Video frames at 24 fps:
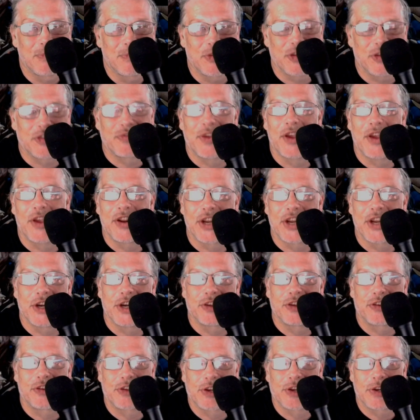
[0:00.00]
Just
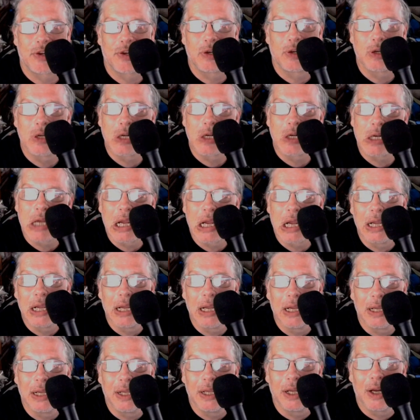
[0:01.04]
fantastic.
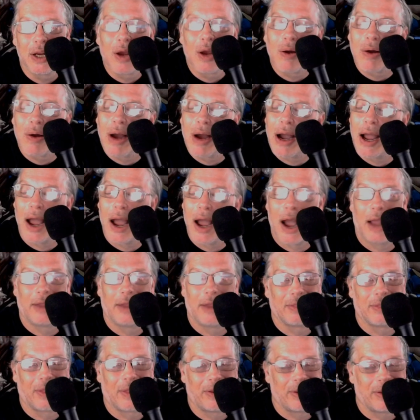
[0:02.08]
I
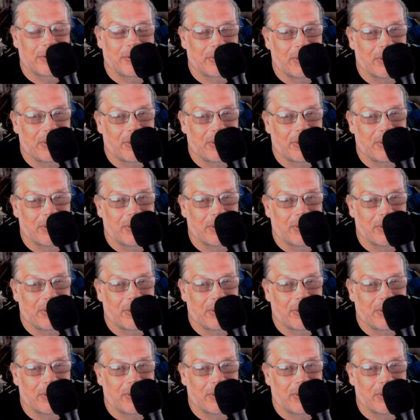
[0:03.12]
like